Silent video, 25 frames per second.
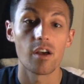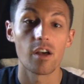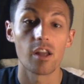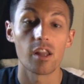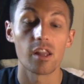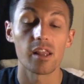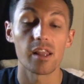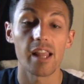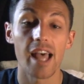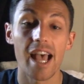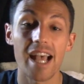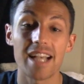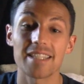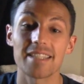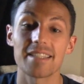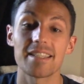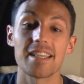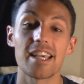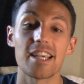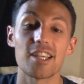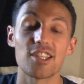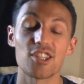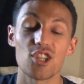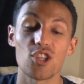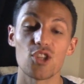less
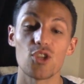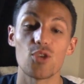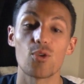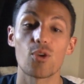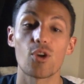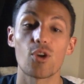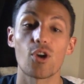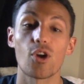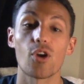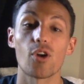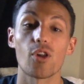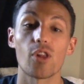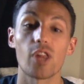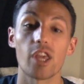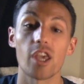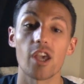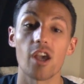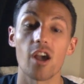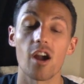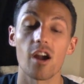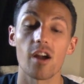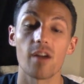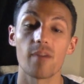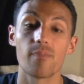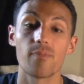things than you currently
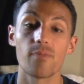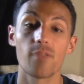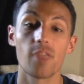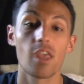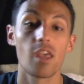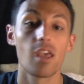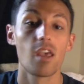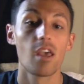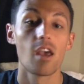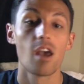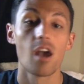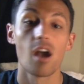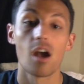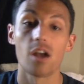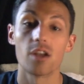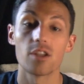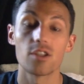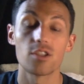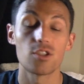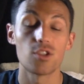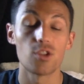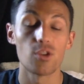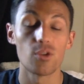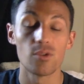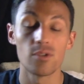are.
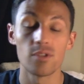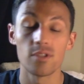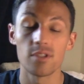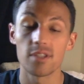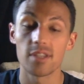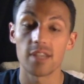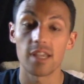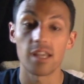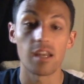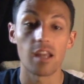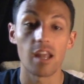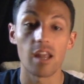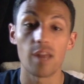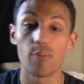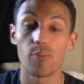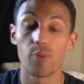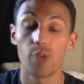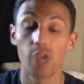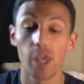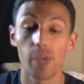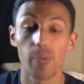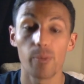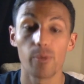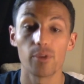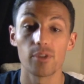Students and
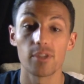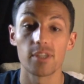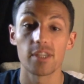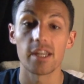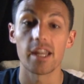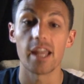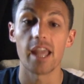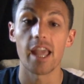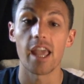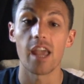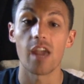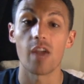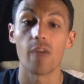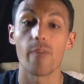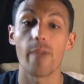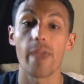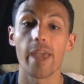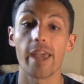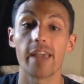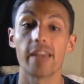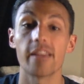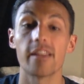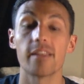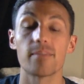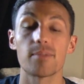people today are
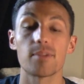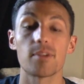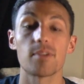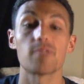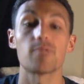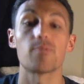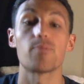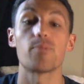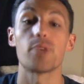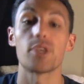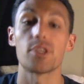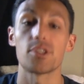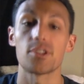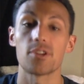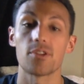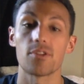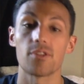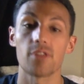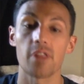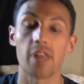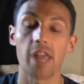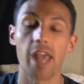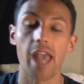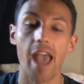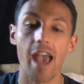making themselves busier
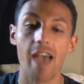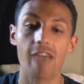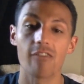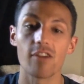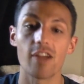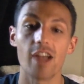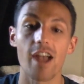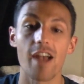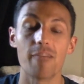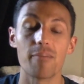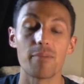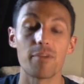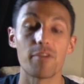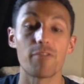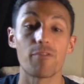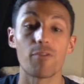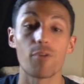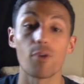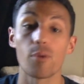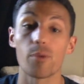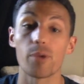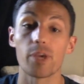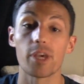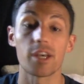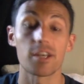than they ever have
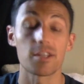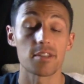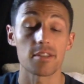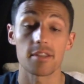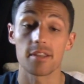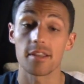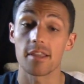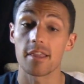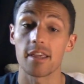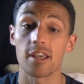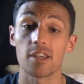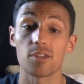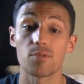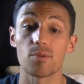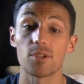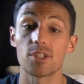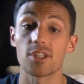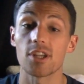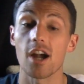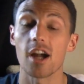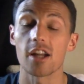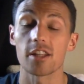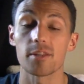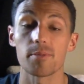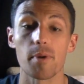before because of the things we
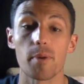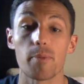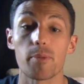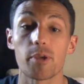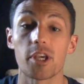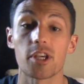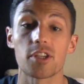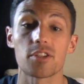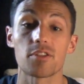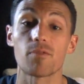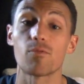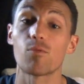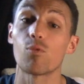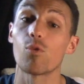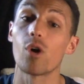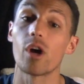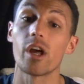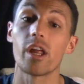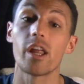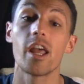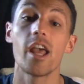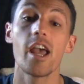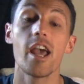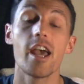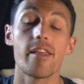talked about, because of
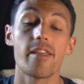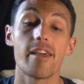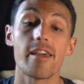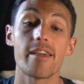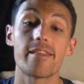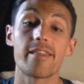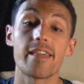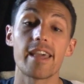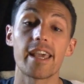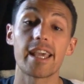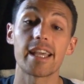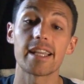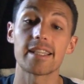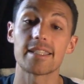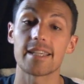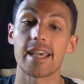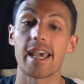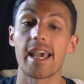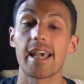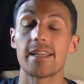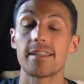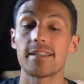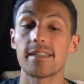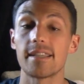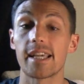what they think it
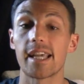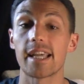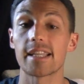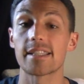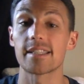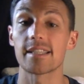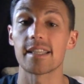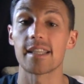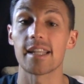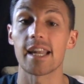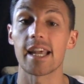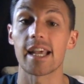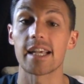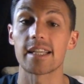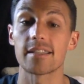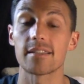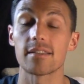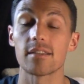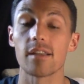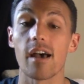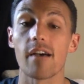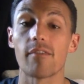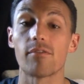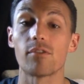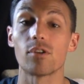takes to get to the next
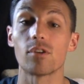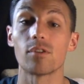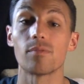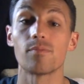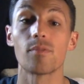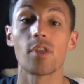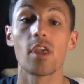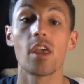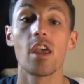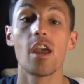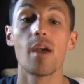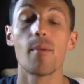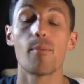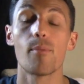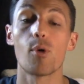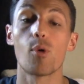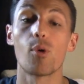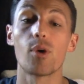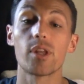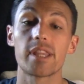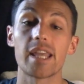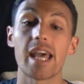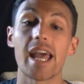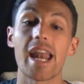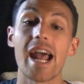level. But
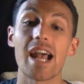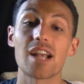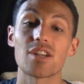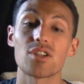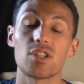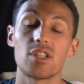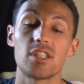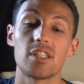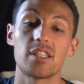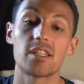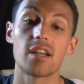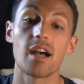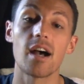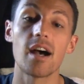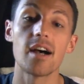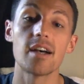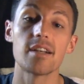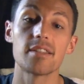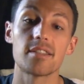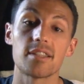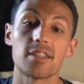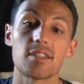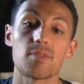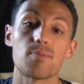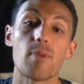what that actually
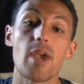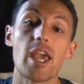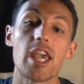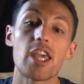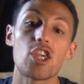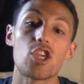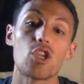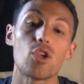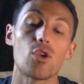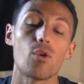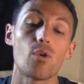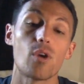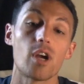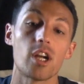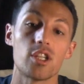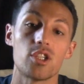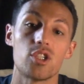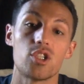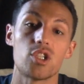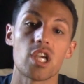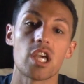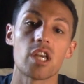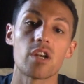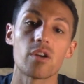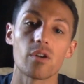does is make you a
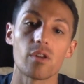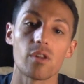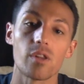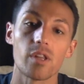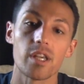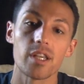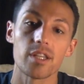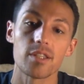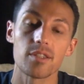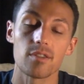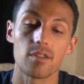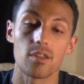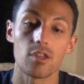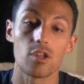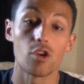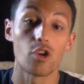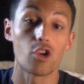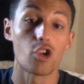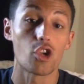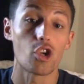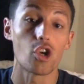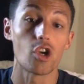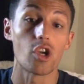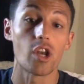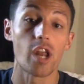generalist. You're
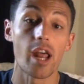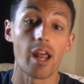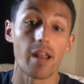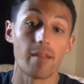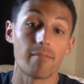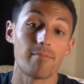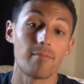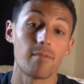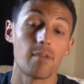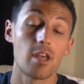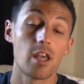good at,